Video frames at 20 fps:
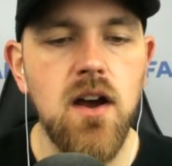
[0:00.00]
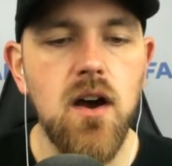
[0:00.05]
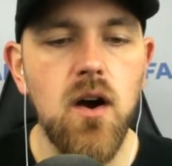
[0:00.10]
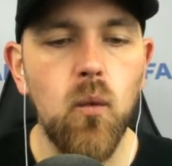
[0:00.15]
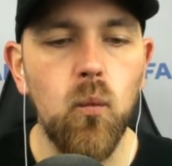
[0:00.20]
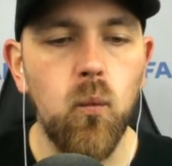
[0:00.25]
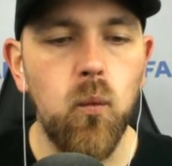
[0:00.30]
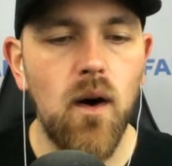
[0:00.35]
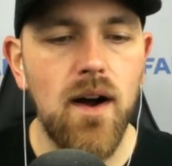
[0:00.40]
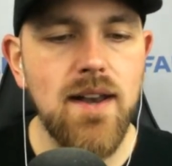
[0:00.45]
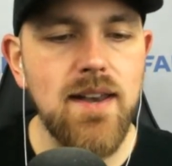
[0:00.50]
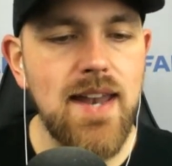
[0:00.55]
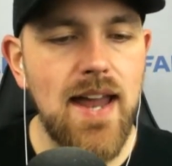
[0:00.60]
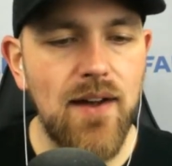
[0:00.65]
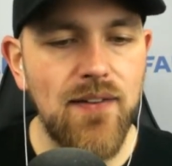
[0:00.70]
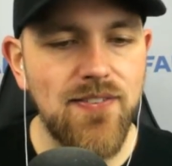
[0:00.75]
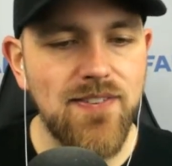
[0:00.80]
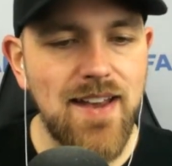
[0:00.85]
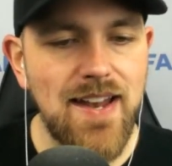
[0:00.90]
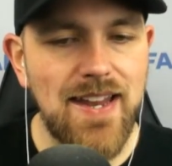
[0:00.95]
One
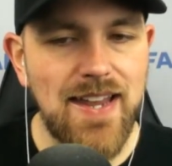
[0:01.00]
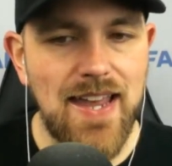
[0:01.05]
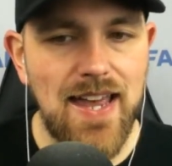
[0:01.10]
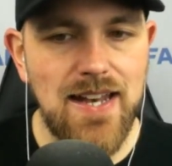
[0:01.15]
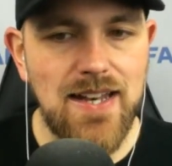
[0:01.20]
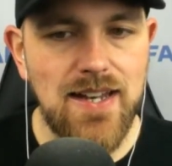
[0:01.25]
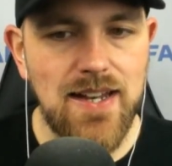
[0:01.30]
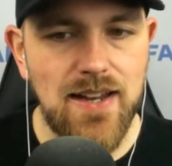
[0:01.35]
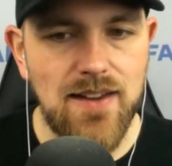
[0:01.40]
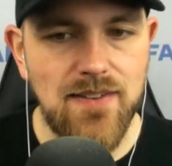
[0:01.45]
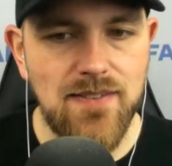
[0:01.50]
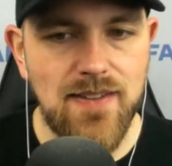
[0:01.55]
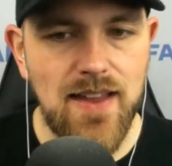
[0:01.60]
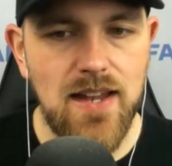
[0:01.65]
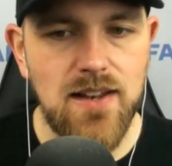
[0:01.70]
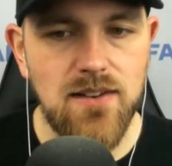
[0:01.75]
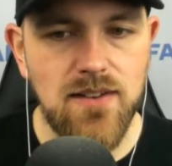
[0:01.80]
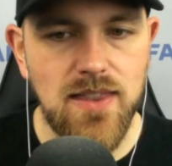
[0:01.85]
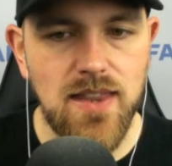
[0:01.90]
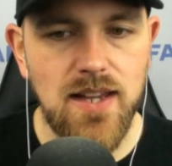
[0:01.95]
downside again is
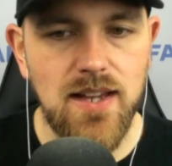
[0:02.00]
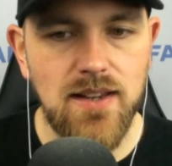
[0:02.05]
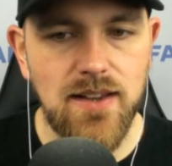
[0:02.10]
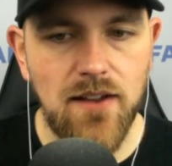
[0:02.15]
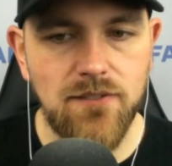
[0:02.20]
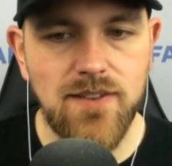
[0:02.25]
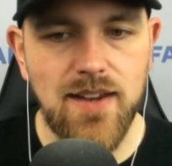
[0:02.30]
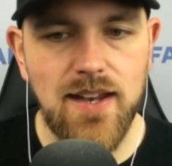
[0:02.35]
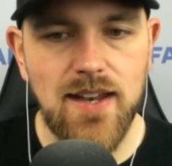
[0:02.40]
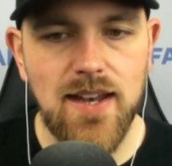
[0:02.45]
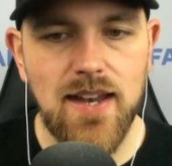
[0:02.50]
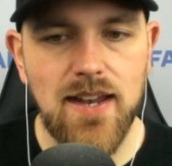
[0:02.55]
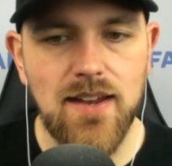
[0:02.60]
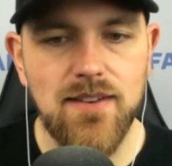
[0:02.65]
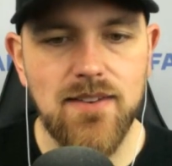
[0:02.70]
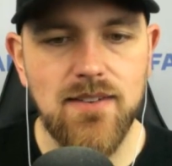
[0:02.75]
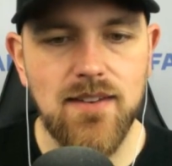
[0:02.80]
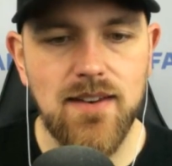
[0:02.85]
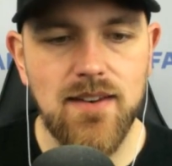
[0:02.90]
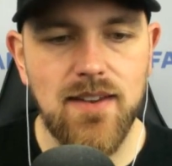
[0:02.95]
that the left-handed
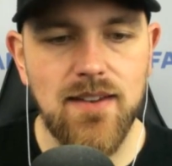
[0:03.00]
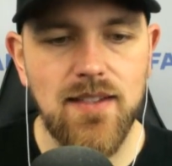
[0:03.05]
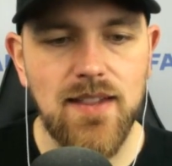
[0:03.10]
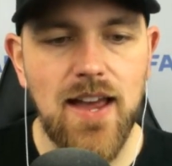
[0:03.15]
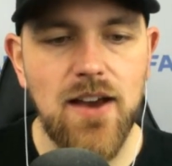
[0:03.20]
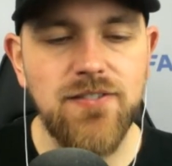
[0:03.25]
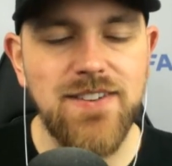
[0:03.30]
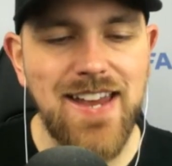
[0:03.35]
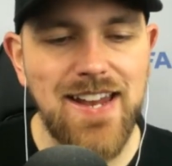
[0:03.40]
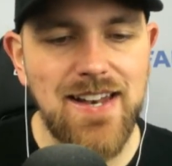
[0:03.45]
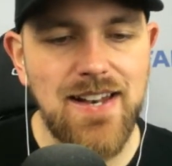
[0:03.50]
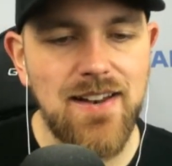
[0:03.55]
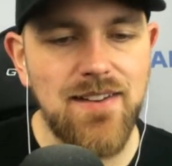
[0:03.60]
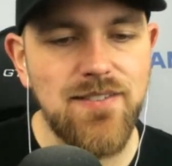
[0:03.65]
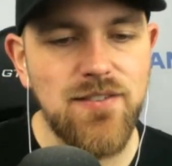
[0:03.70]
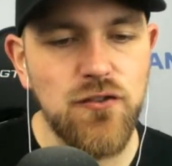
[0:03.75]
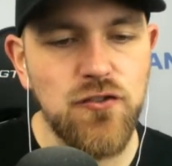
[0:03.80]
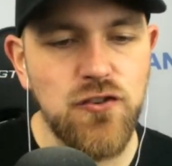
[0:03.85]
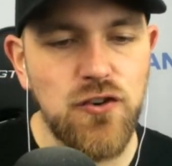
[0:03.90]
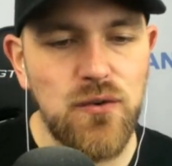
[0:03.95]
his
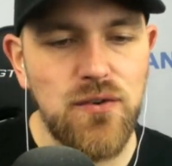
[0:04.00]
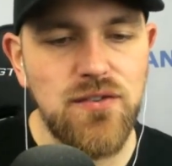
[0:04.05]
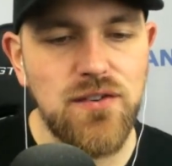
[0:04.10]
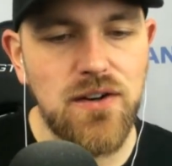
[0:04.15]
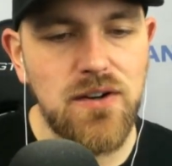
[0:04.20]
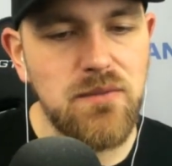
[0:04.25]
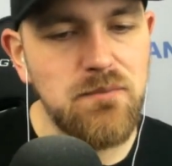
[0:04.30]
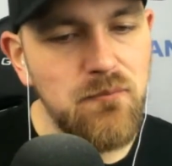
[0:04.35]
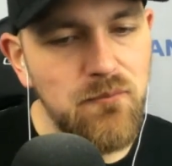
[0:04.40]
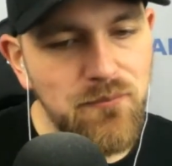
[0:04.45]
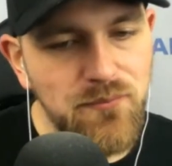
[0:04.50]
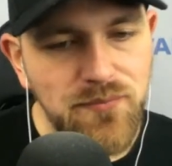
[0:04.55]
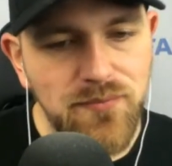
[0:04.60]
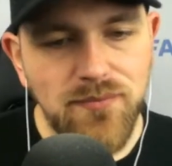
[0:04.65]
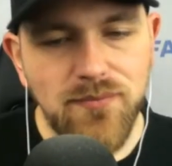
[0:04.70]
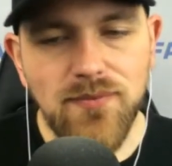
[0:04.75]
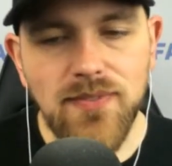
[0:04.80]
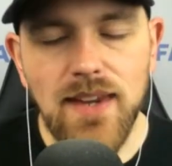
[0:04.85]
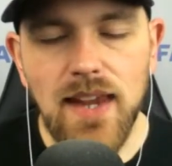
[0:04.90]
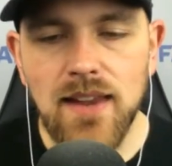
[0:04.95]
left-handedness of Schuster.
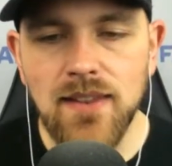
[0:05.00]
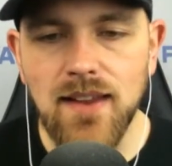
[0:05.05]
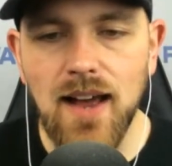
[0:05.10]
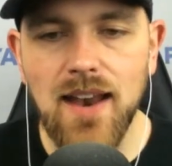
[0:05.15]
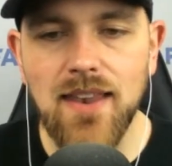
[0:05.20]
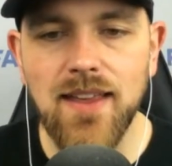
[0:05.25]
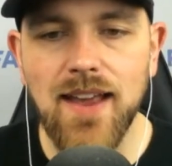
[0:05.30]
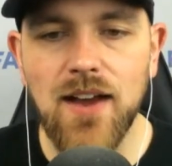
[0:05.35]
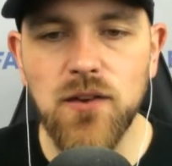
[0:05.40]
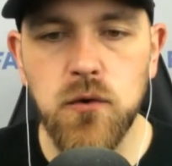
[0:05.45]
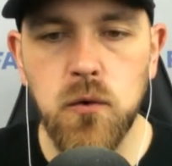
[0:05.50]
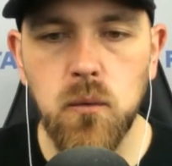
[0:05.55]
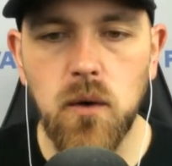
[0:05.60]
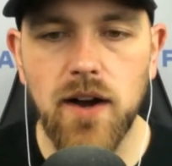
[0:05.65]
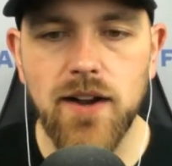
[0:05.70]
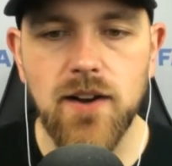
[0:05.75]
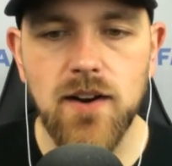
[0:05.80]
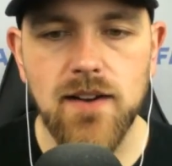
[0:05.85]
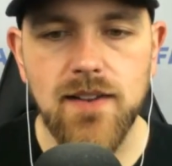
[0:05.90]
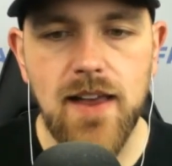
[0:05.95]
A lot of the guys we
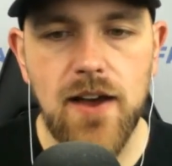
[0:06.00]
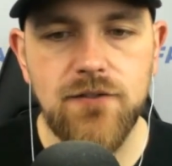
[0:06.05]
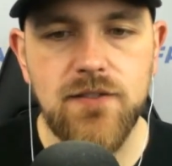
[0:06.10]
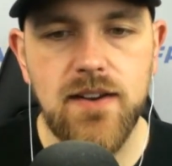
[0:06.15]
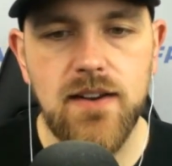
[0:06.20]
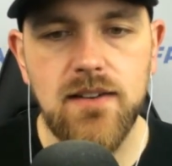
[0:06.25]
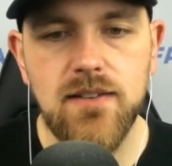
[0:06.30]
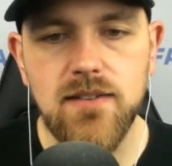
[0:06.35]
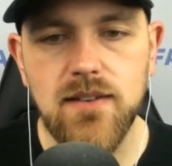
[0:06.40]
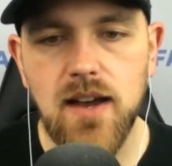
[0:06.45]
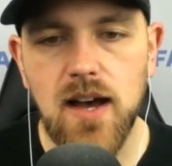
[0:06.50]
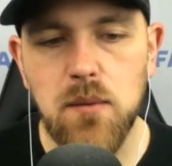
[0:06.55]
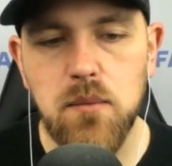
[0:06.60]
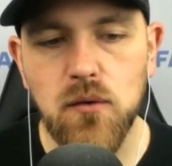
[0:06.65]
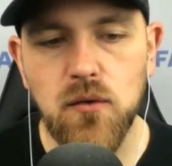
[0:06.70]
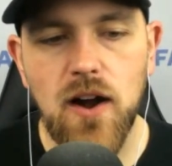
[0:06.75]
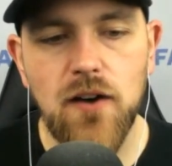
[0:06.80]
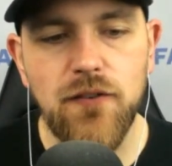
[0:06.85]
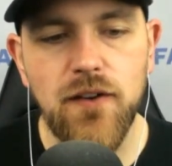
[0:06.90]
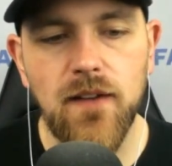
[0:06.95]
want here are lefties, uh,
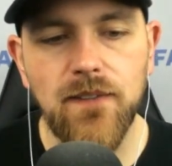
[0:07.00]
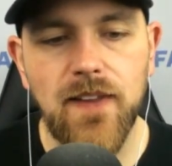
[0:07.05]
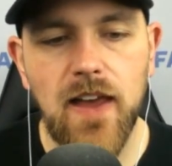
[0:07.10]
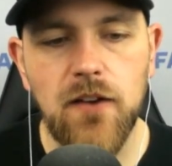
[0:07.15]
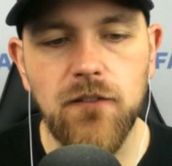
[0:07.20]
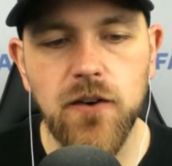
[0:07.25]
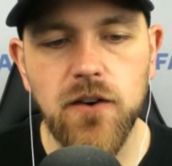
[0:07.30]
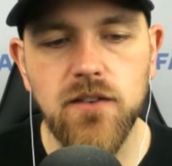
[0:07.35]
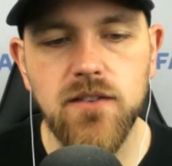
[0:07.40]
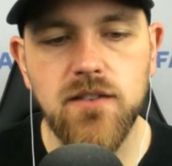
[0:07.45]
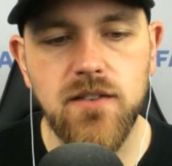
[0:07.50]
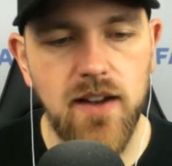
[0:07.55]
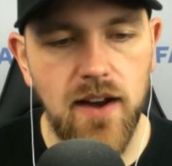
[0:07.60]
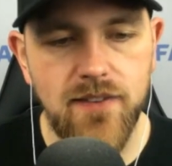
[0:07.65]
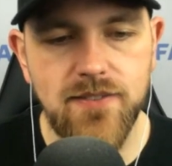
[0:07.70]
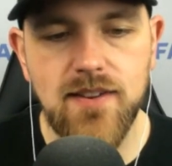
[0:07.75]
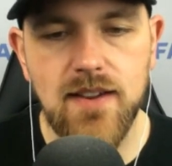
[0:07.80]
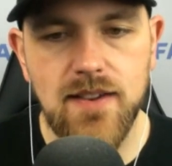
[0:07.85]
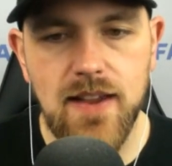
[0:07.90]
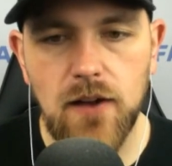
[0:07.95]
but Rafael Devers
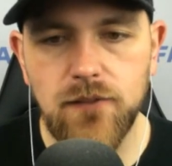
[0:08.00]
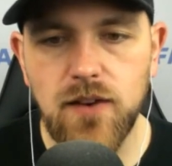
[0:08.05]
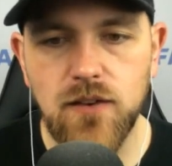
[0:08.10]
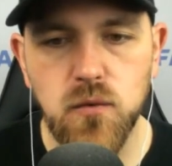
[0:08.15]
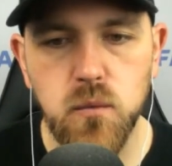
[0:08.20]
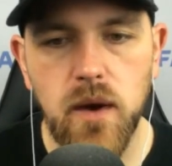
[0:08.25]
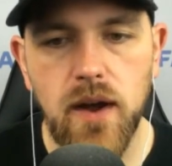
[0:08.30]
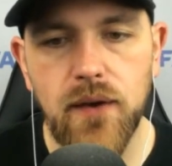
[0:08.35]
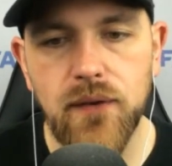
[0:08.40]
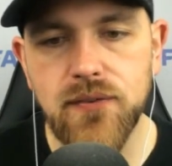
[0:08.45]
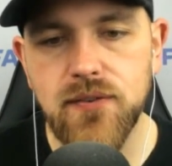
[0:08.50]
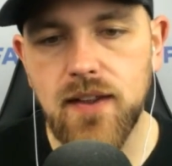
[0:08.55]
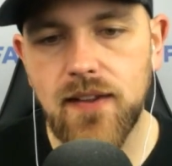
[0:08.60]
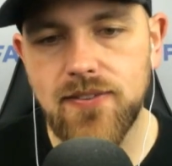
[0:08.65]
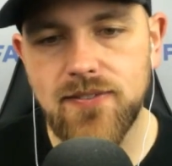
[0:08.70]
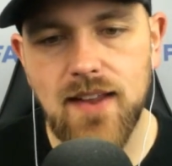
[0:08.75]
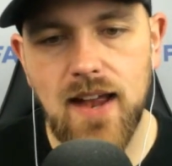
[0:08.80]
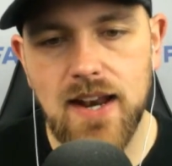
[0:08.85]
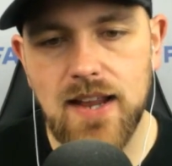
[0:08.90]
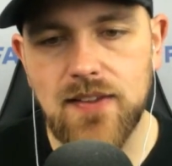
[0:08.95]
does hit lefties well, so
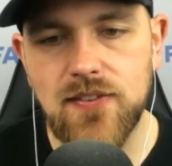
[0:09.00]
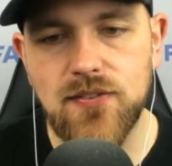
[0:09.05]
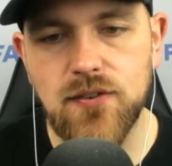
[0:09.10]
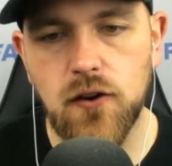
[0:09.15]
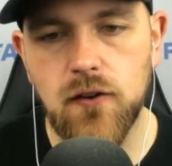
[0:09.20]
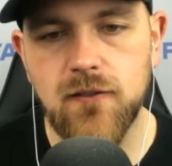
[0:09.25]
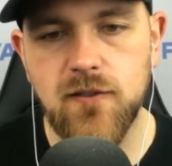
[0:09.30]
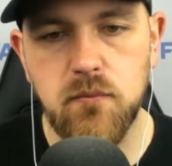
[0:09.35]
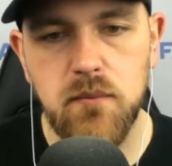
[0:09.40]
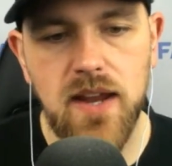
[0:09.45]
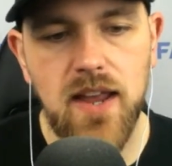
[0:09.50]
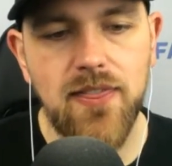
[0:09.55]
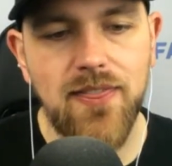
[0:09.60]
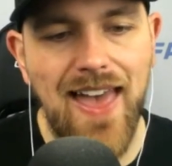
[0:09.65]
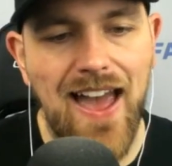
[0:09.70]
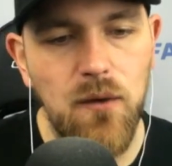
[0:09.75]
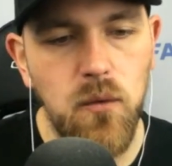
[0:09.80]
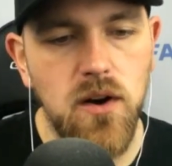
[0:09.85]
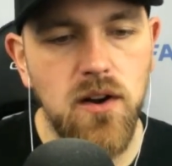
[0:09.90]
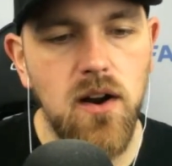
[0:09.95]
that's not a concern for me in
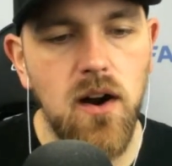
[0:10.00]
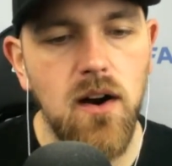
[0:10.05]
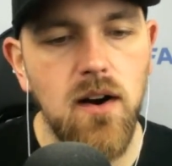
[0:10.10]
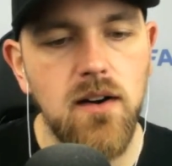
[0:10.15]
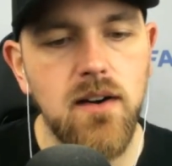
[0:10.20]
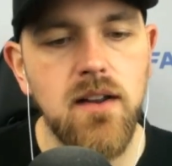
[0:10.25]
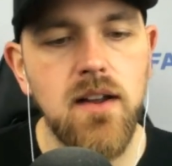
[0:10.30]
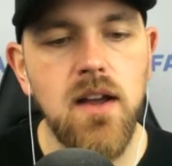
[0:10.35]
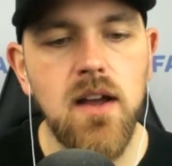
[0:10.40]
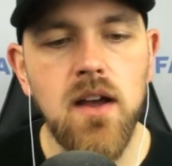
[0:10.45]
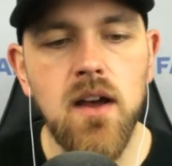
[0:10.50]
that regard.